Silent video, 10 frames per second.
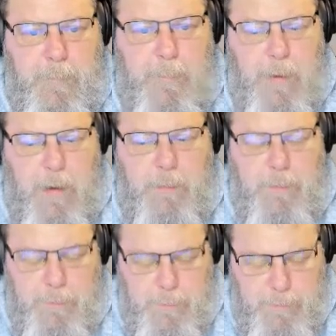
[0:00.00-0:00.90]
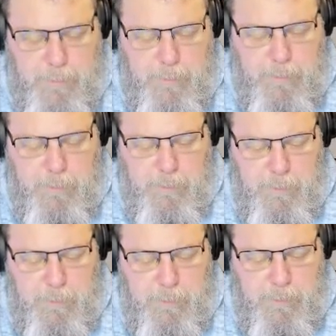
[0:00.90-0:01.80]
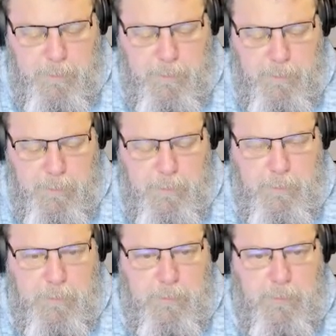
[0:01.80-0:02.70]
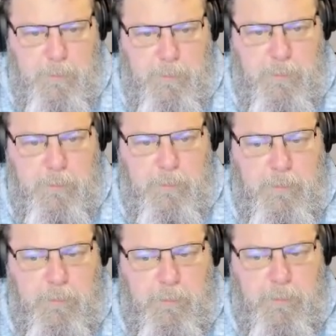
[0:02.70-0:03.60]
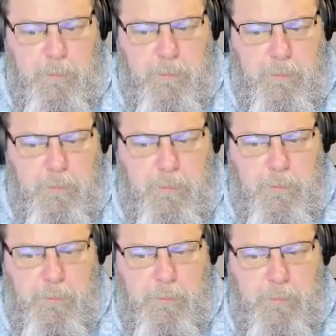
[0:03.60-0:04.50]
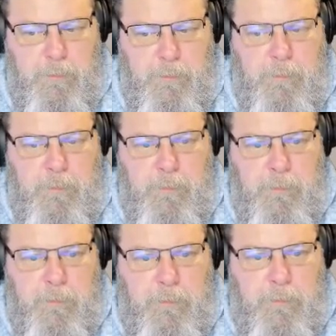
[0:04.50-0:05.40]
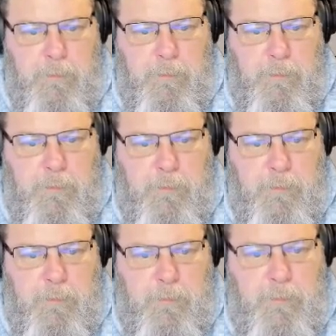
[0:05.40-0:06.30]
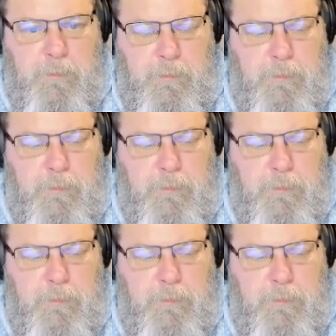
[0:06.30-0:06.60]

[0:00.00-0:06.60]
No words are spoken by the person on screen.